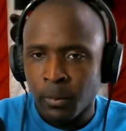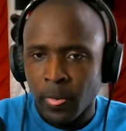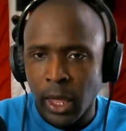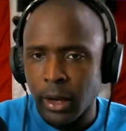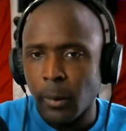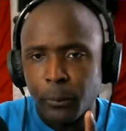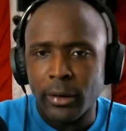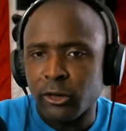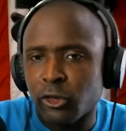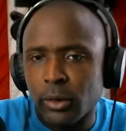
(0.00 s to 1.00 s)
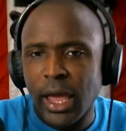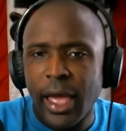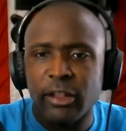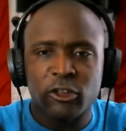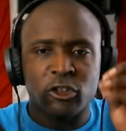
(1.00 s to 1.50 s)
And I'm pretty sure they had
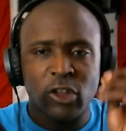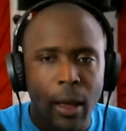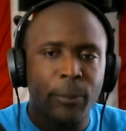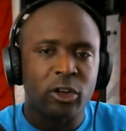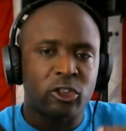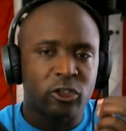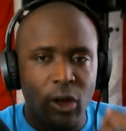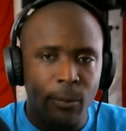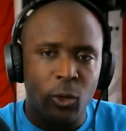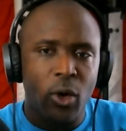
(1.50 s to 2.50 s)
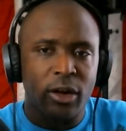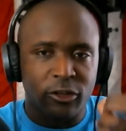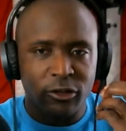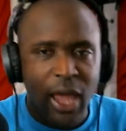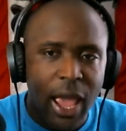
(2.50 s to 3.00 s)
to step on someone's
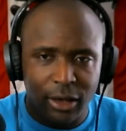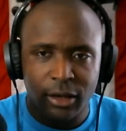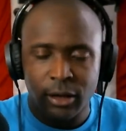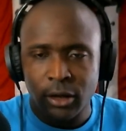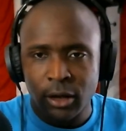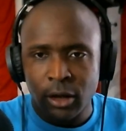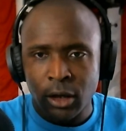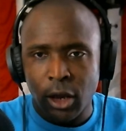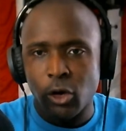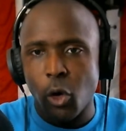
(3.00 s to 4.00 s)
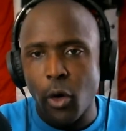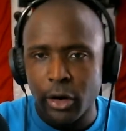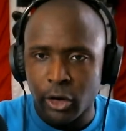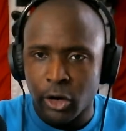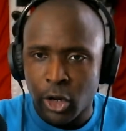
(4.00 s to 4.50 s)
neck in
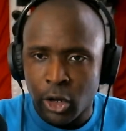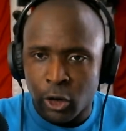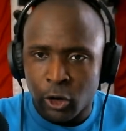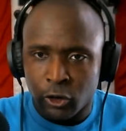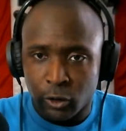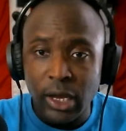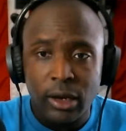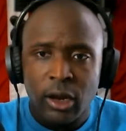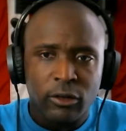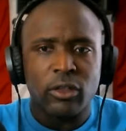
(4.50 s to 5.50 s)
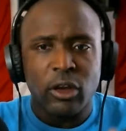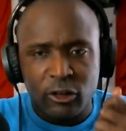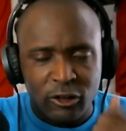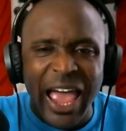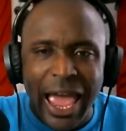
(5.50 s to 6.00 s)
order to get to their
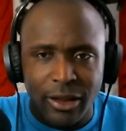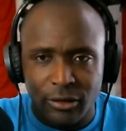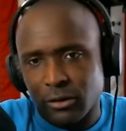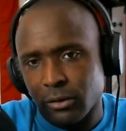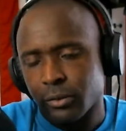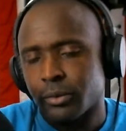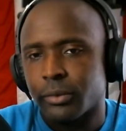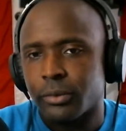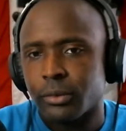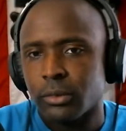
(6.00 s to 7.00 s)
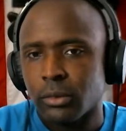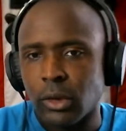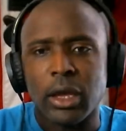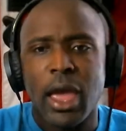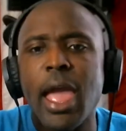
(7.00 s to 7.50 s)
status.
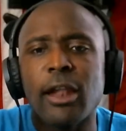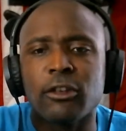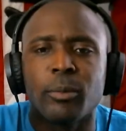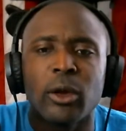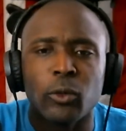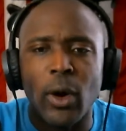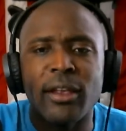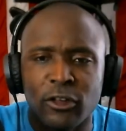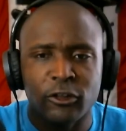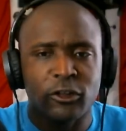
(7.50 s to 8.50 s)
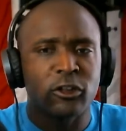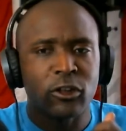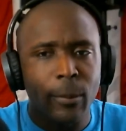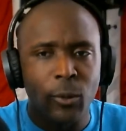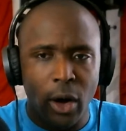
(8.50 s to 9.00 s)
They had to be racist to
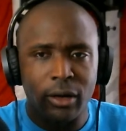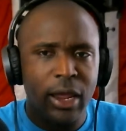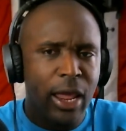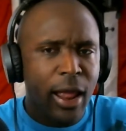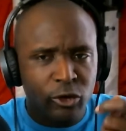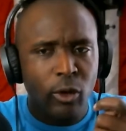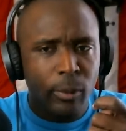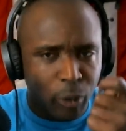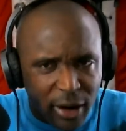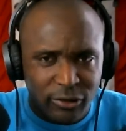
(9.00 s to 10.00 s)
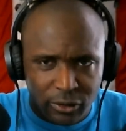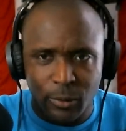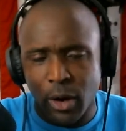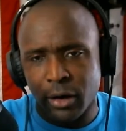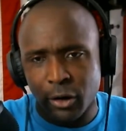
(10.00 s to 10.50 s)
someone. They had to oppress
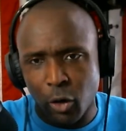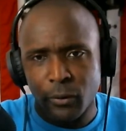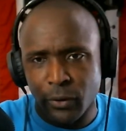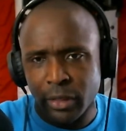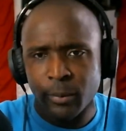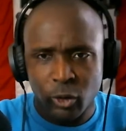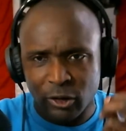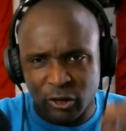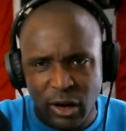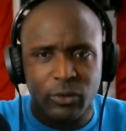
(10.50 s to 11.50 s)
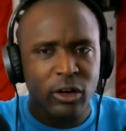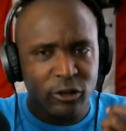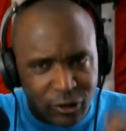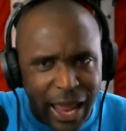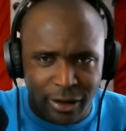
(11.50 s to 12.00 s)
someone in order for them to achieve their
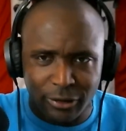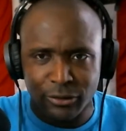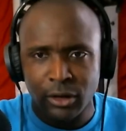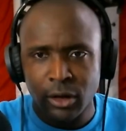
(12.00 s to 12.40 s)
status.